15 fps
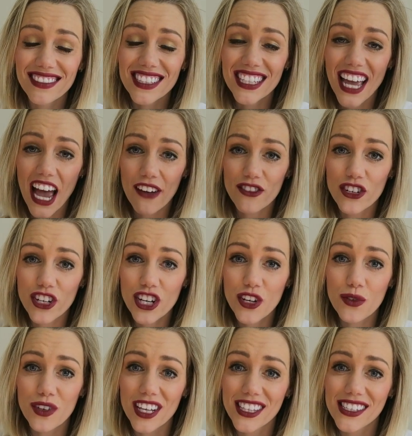It's
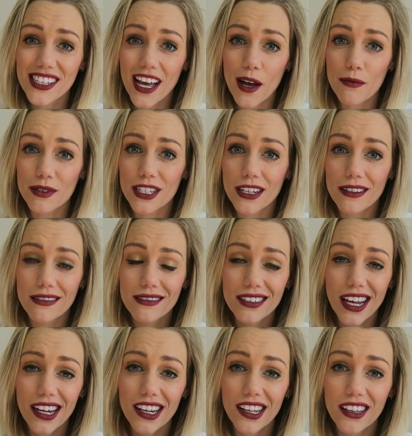afternoon, it's
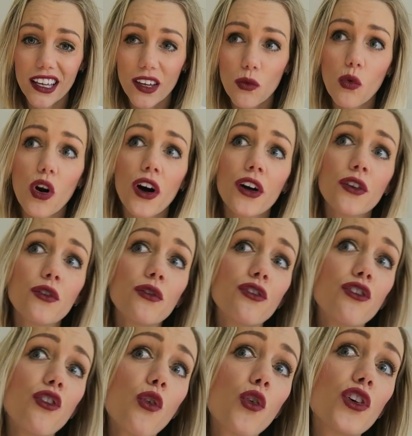technically
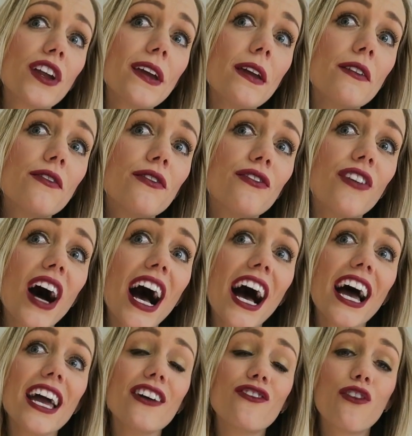
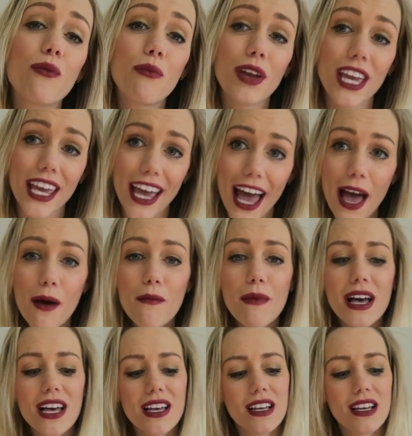1:45 p.m.